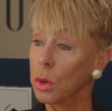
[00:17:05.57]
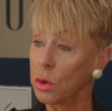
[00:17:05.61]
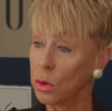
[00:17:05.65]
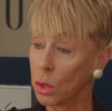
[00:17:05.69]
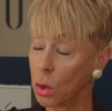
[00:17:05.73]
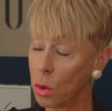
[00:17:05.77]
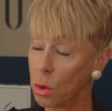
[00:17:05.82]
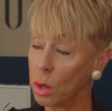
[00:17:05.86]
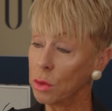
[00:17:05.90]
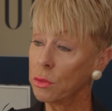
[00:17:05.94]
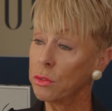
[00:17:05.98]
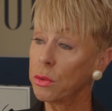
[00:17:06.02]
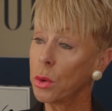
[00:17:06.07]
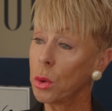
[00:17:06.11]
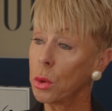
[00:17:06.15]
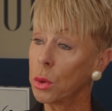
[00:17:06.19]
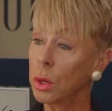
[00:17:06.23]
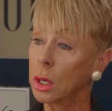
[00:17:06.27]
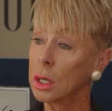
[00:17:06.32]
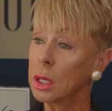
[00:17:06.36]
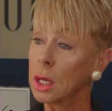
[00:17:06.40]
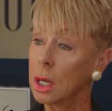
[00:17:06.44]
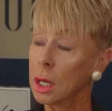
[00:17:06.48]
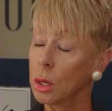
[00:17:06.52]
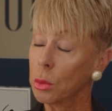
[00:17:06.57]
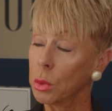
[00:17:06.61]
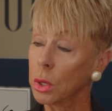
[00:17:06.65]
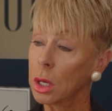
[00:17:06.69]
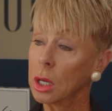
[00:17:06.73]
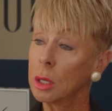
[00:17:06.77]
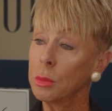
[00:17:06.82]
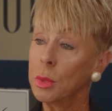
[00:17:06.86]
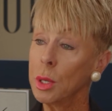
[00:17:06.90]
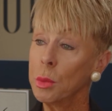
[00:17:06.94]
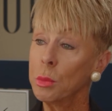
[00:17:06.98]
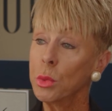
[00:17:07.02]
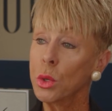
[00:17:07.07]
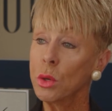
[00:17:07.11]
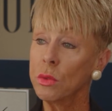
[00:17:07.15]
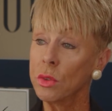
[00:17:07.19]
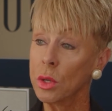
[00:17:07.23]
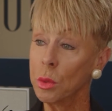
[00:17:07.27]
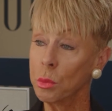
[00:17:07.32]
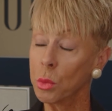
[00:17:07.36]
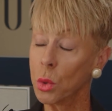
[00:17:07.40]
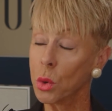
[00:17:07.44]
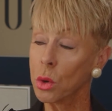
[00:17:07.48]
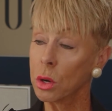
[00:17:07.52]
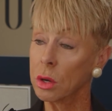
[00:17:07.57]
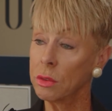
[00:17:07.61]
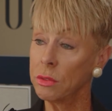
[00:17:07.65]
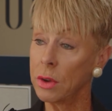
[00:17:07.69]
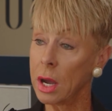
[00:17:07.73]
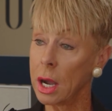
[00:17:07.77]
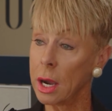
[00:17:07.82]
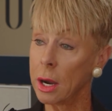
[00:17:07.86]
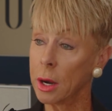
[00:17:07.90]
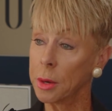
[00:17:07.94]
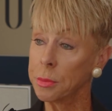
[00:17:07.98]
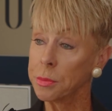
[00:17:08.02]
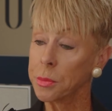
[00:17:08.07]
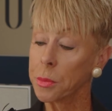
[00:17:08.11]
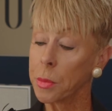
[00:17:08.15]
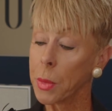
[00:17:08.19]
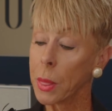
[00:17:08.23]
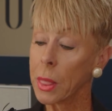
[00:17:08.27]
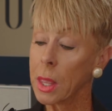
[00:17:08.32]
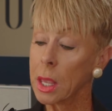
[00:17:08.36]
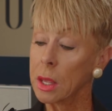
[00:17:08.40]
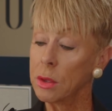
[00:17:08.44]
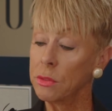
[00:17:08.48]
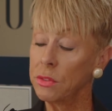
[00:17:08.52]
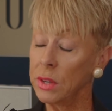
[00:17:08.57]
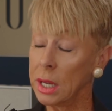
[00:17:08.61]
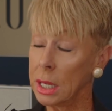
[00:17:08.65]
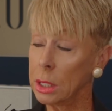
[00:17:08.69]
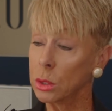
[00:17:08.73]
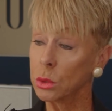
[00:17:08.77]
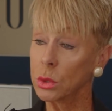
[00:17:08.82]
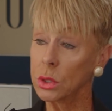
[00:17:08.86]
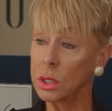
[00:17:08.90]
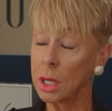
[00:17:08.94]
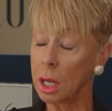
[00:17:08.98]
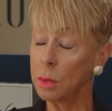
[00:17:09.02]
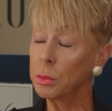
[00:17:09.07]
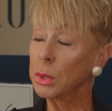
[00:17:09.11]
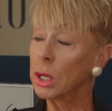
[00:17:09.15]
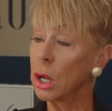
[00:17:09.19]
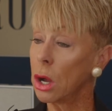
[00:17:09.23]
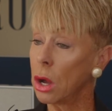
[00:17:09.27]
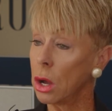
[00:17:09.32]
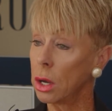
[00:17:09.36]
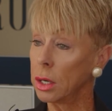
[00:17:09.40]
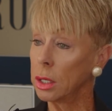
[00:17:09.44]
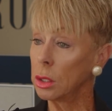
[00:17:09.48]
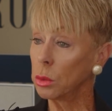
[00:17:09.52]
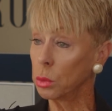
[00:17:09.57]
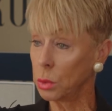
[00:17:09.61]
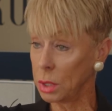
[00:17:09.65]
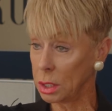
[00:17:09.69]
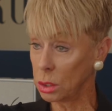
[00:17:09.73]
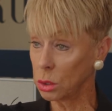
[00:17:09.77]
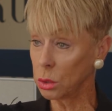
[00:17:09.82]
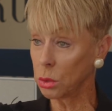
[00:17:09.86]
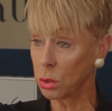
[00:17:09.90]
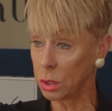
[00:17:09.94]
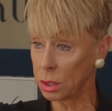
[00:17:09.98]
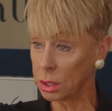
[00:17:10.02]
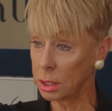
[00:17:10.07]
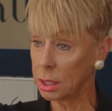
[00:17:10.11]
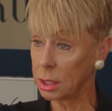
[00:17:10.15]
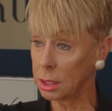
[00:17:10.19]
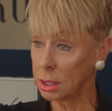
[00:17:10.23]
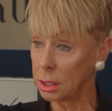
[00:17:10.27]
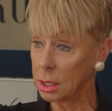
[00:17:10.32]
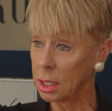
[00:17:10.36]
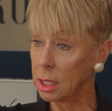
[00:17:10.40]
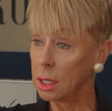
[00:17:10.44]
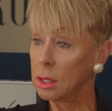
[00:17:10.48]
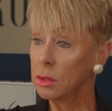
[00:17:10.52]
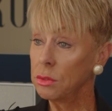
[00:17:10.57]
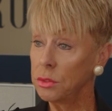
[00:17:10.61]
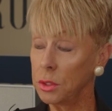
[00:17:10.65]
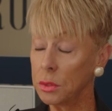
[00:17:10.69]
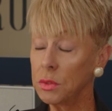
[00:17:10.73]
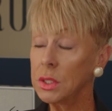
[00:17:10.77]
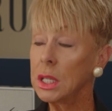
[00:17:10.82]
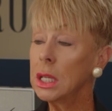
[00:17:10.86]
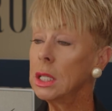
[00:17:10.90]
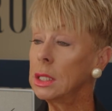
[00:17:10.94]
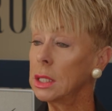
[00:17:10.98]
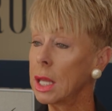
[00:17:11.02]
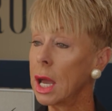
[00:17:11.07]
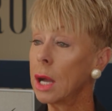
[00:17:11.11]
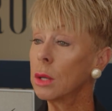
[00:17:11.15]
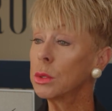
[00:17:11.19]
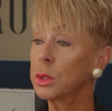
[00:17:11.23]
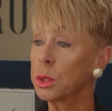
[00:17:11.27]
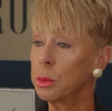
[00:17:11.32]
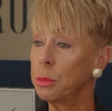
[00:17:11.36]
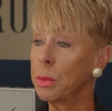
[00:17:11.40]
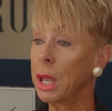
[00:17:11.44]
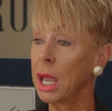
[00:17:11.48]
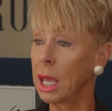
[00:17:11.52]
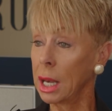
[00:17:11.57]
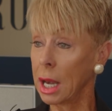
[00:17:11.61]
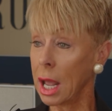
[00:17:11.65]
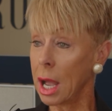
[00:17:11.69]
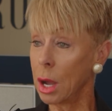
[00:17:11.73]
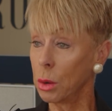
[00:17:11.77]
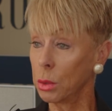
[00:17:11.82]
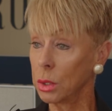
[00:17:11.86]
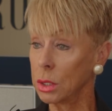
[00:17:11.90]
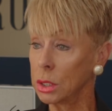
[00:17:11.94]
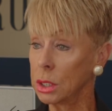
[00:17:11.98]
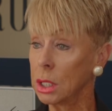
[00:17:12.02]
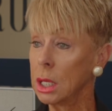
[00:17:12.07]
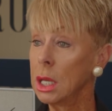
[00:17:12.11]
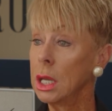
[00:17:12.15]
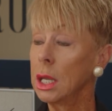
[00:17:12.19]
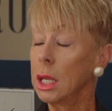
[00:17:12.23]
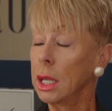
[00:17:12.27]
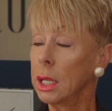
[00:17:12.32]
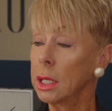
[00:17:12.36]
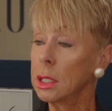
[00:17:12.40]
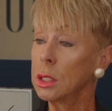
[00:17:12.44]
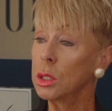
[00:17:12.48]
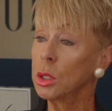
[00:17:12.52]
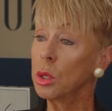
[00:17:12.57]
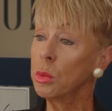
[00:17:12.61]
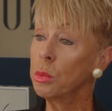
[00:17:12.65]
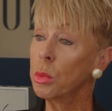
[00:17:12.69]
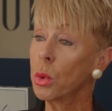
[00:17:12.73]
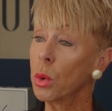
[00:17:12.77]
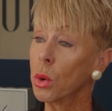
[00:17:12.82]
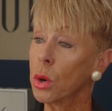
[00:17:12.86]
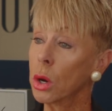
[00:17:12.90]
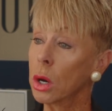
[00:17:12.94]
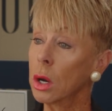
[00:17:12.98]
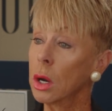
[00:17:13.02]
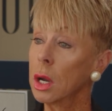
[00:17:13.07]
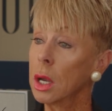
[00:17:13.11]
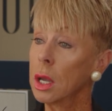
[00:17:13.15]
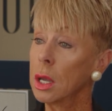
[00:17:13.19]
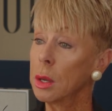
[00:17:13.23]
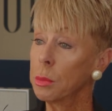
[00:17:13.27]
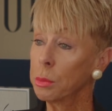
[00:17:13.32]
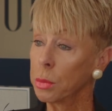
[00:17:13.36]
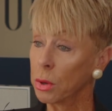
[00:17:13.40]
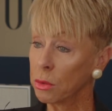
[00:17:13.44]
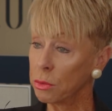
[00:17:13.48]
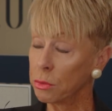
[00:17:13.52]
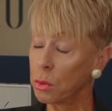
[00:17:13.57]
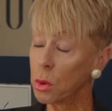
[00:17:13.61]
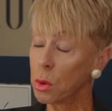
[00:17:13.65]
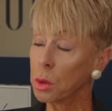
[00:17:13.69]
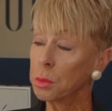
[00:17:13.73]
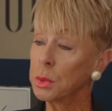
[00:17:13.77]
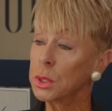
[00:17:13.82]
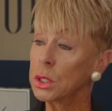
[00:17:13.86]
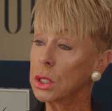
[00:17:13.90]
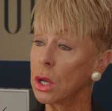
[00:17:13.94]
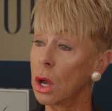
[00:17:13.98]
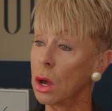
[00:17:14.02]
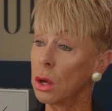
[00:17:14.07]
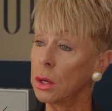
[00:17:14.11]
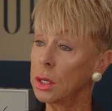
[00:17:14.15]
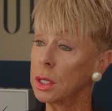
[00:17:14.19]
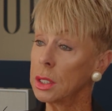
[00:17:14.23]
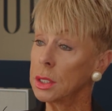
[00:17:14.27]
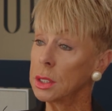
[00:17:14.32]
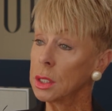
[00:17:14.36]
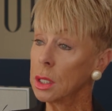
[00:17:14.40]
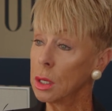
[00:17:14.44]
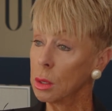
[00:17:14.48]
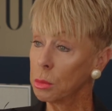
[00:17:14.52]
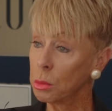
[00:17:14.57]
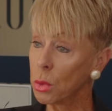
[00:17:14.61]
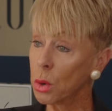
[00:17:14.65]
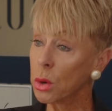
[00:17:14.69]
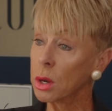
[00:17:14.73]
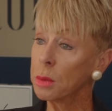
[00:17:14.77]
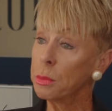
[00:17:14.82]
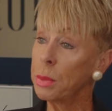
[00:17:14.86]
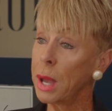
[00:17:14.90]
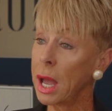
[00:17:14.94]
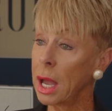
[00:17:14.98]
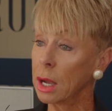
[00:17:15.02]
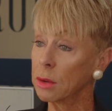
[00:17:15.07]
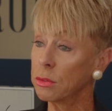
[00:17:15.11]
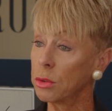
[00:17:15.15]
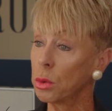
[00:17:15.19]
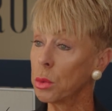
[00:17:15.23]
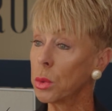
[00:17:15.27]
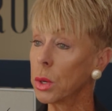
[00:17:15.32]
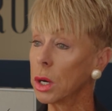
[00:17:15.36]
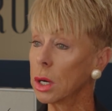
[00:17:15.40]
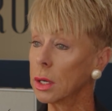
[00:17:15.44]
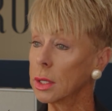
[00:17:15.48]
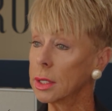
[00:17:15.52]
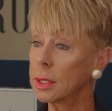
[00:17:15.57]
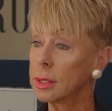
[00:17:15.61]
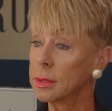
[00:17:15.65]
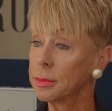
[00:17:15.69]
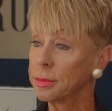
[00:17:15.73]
going forward, we're going to be moving more of our financial statement audit resources, 15,000 man hours, into more performance audits, more impactful work.